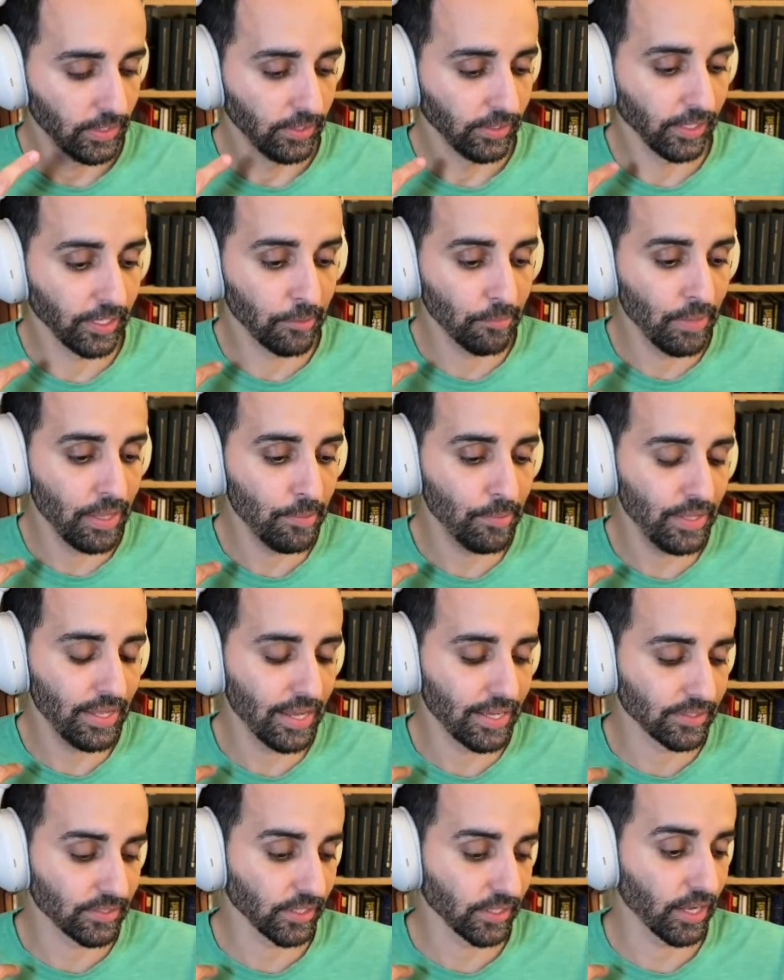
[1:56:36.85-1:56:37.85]
Like maybe
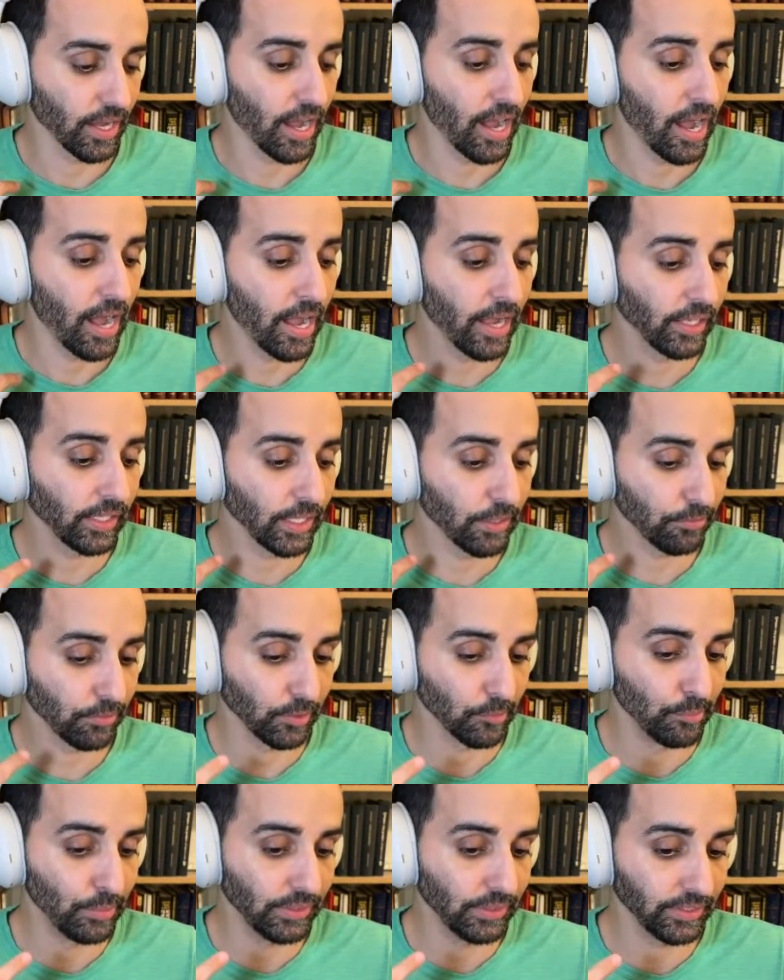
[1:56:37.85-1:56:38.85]
as like a high level
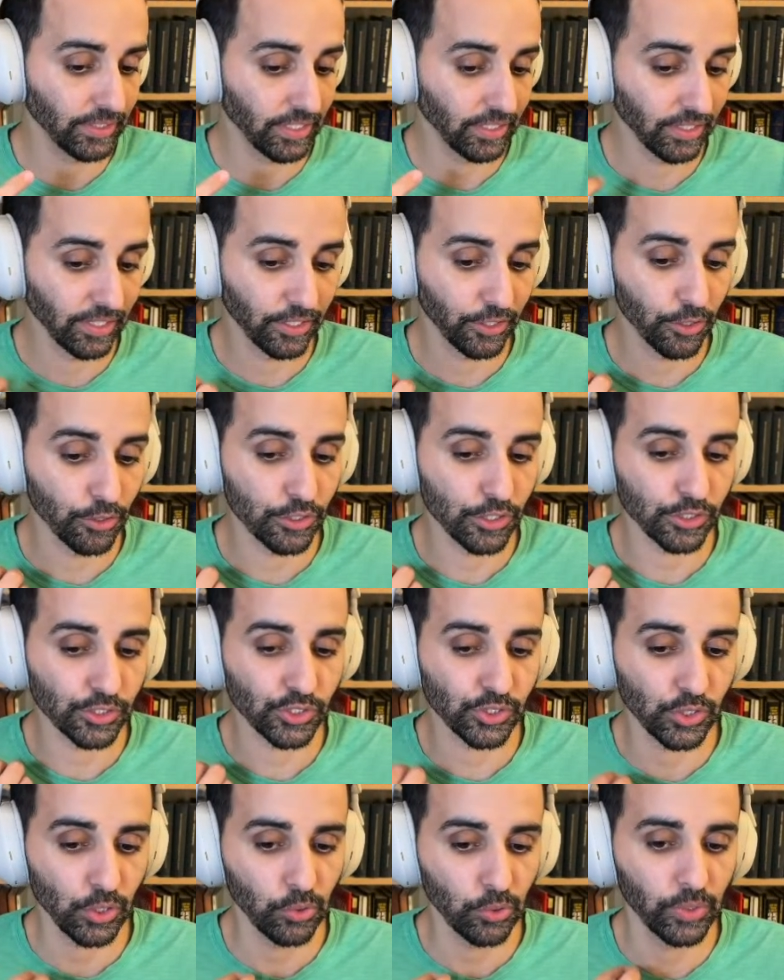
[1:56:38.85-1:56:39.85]
ability, like you're
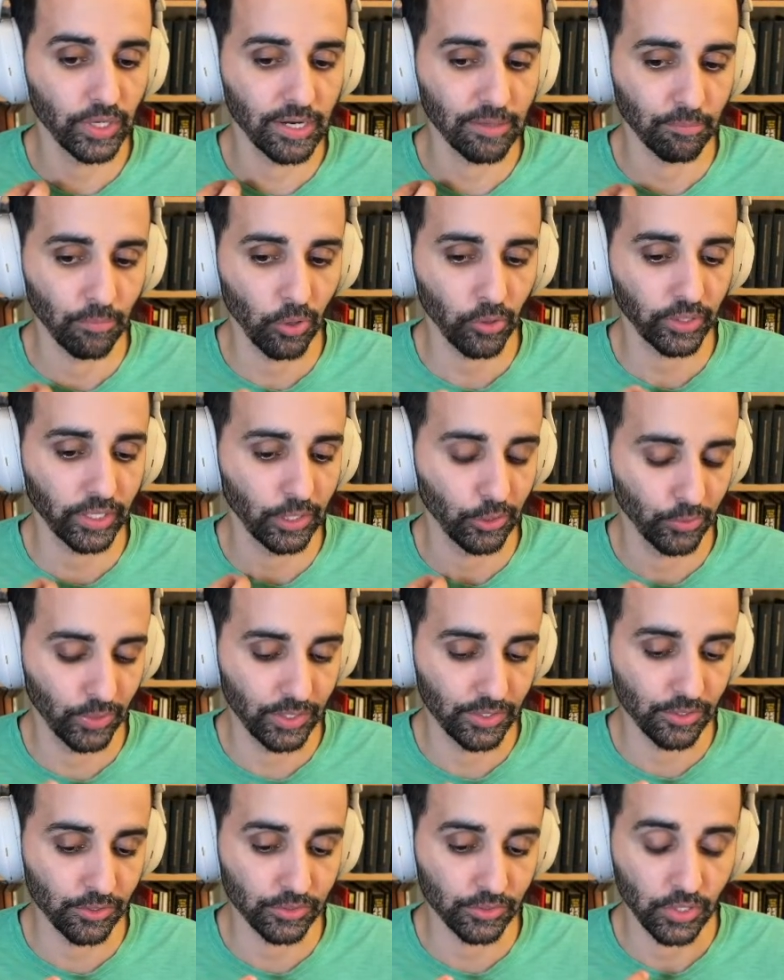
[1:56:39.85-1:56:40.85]
just so good at marking
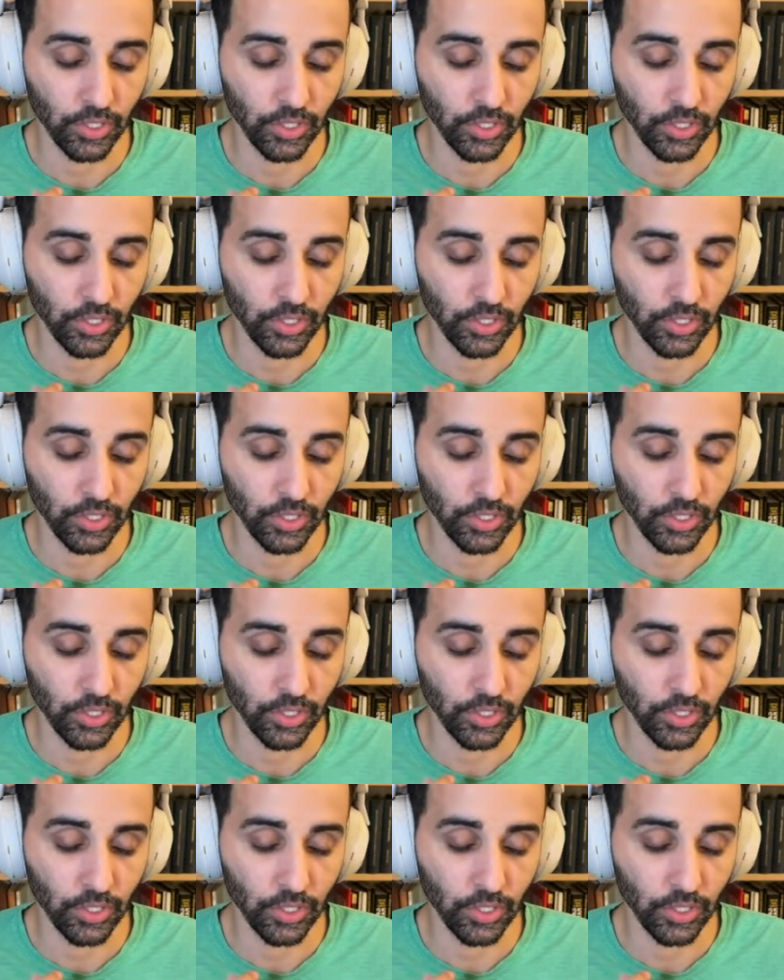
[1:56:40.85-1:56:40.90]
creatures